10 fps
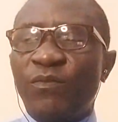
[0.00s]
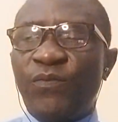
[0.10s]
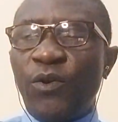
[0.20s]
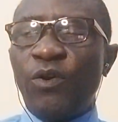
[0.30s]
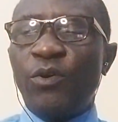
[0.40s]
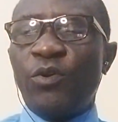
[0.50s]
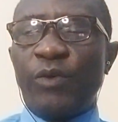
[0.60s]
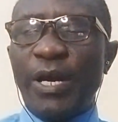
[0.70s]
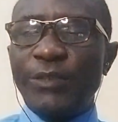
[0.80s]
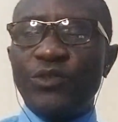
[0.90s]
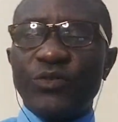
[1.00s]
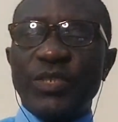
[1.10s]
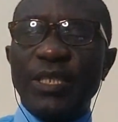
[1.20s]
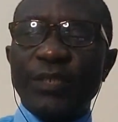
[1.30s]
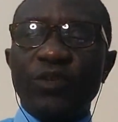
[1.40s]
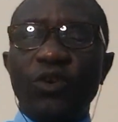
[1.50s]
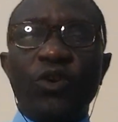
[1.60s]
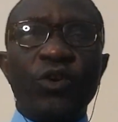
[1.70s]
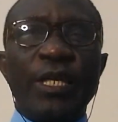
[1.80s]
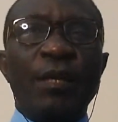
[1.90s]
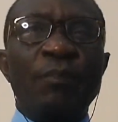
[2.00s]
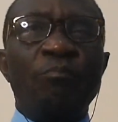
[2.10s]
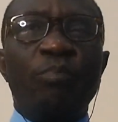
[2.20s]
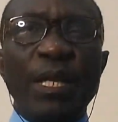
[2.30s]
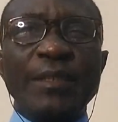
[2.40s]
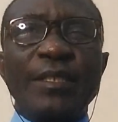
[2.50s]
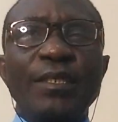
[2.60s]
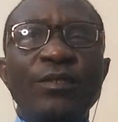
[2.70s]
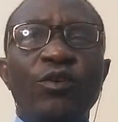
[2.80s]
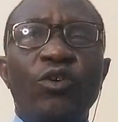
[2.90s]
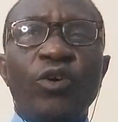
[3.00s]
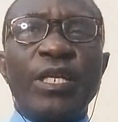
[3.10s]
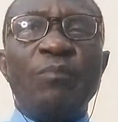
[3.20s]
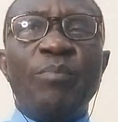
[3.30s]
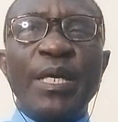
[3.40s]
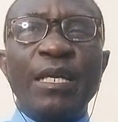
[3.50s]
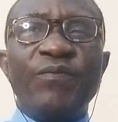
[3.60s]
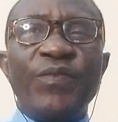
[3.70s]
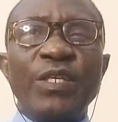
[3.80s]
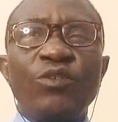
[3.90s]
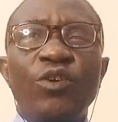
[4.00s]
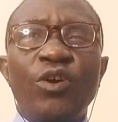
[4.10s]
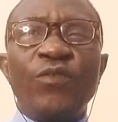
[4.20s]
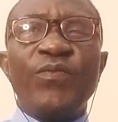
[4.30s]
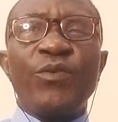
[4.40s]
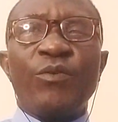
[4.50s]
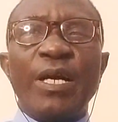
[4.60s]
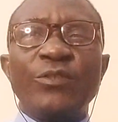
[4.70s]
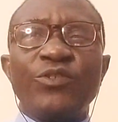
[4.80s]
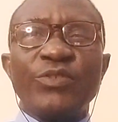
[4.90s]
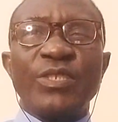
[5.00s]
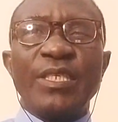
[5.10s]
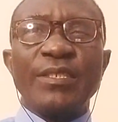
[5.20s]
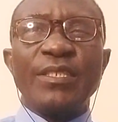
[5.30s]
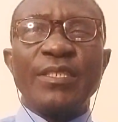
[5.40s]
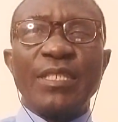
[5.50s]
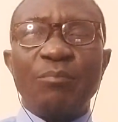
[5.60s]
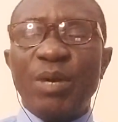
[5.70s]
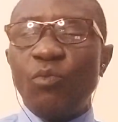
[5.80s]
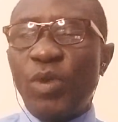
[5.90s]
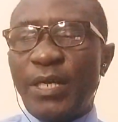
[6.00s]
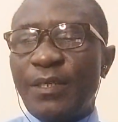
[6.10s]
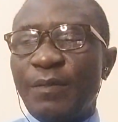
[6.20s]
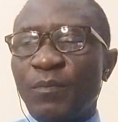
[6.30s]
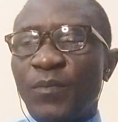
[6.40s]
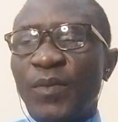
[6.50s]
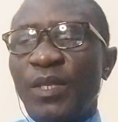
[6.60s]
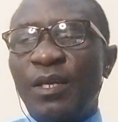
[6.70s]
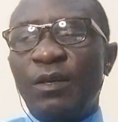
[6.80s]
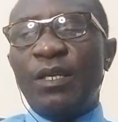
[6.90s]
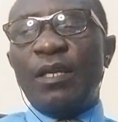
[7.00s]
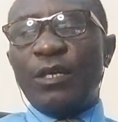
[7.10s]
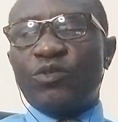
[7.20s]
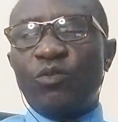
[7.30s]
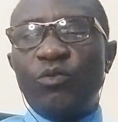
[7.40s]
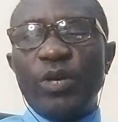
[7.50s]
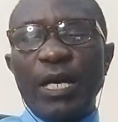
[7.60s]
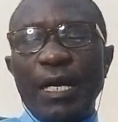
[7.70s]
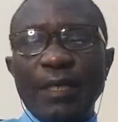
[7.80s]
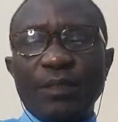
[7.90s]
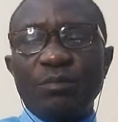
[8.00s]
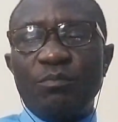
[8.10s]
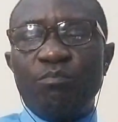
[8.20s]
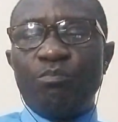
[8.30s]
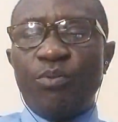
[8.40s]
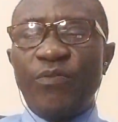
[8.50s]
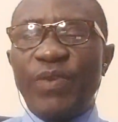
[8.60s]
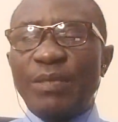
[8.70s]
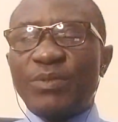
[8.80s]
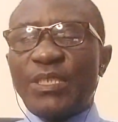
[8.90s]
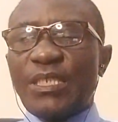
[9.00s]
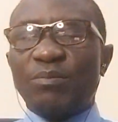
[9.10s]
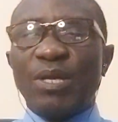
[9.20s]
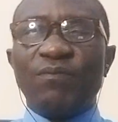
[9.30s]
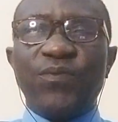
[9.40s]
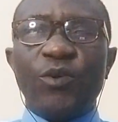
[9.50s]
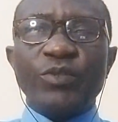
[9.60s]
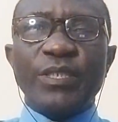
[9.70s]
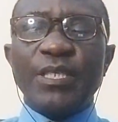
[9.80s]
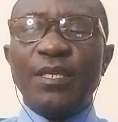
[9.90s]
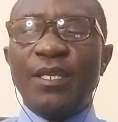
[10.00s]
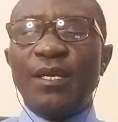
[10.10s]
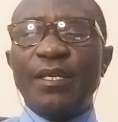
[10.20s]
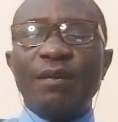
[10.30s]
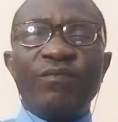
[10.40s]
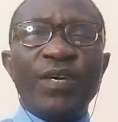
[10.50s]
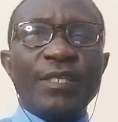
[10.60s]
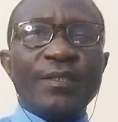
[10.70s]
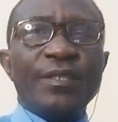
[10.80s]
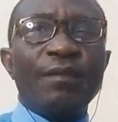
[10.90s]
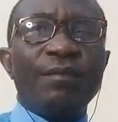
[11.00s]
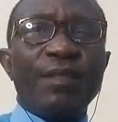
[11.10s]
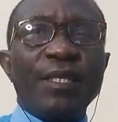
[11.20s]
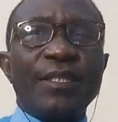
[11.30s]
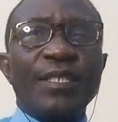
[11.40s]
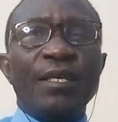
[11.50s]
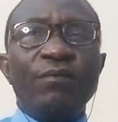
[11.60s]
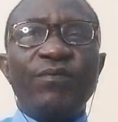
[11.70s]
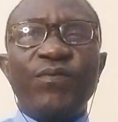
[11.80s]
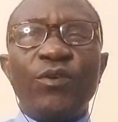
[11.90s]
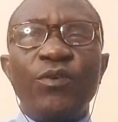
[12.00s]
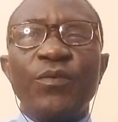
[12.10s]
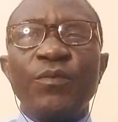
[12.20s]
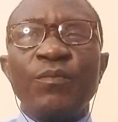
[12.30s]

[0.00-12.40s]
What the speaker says: for righteousness, or the blessing or the benefit of righteousness. Number one, let's look at Proverbs chapter 14, the verse 34.